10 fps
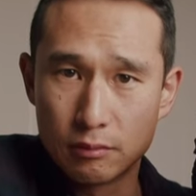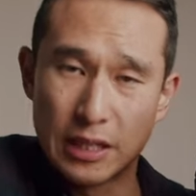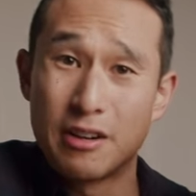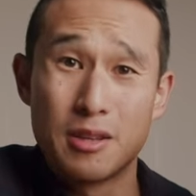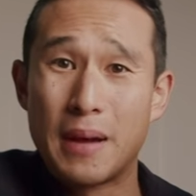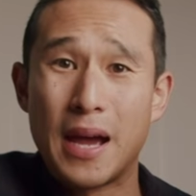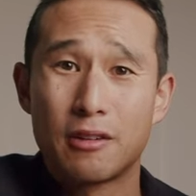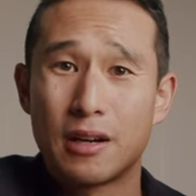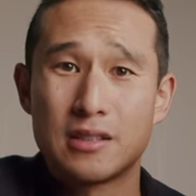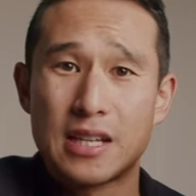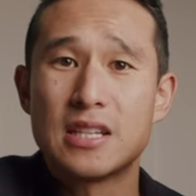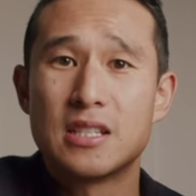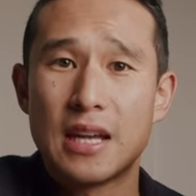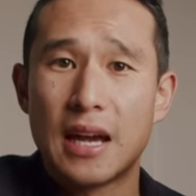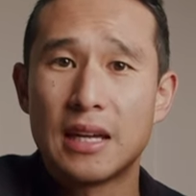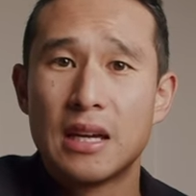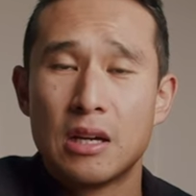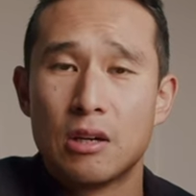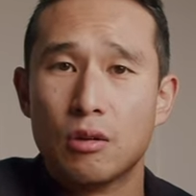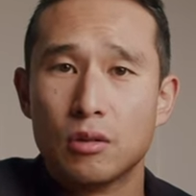carry the bag around day to day
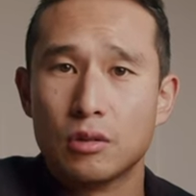or,